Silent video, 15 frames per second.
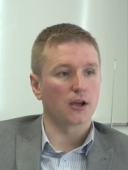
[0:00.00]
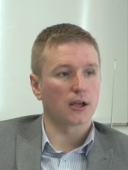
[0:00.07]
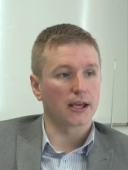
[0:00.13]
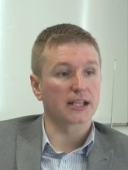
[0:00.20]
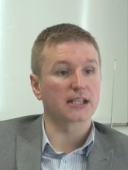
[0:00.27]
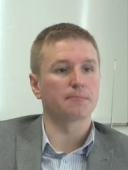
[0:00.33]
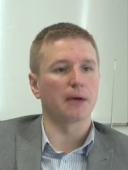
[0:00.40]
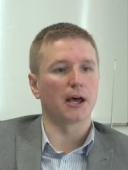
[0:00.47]

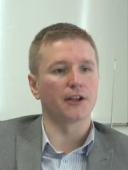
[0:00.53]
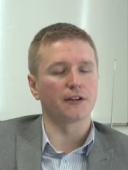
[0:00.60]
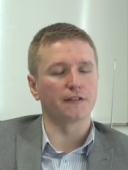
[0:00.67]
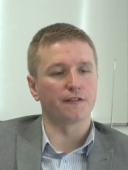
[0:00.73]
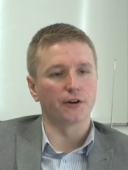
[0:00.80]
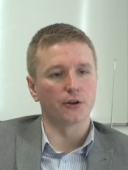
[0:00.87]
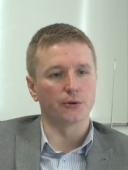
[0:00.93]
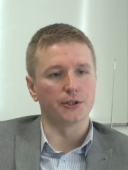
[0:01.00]
expanding
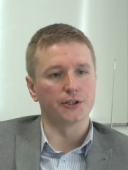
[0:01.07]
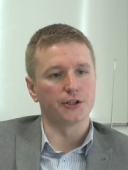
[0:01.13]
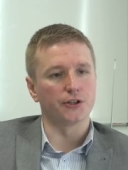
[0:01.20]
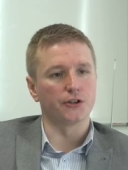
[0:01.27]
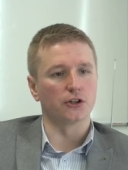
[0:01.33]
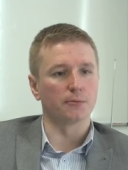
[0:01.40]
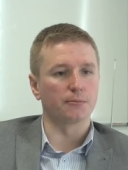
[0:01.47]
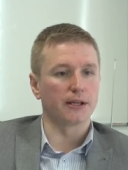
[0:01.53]
further into
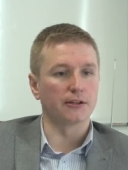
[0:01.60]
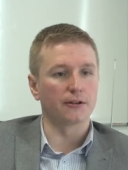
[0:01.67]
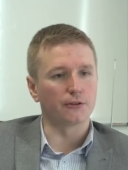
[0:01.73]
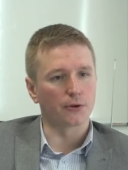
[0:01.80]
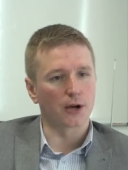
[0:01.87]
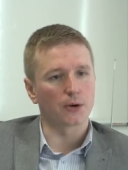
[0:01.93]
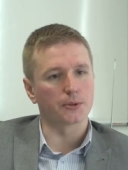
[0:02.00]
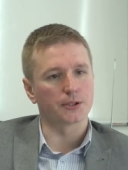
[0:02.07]
Europe, either
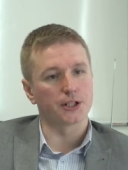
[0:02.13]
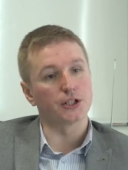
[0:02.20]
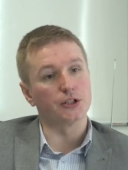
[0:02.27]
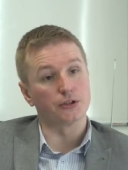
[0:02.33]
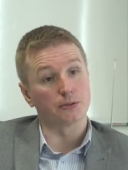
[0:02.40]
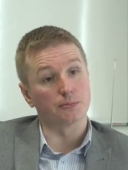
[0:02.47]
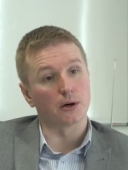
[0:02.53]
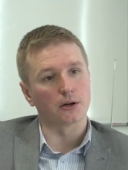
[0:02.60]
through
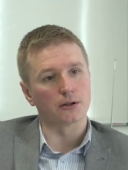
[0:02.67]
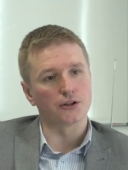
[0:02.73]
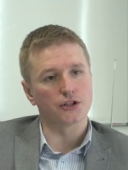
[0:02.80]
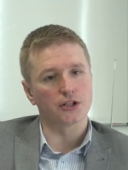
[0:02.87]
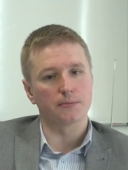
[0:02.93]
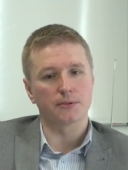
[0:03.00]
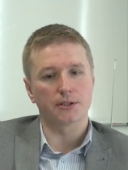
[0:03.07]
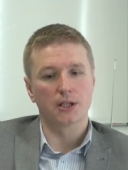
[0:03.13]
acquisitions or
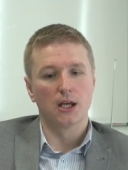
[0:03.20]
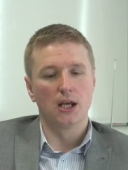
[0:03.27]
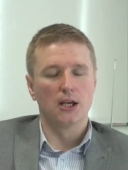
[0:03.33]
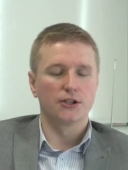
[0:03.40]
partnerships.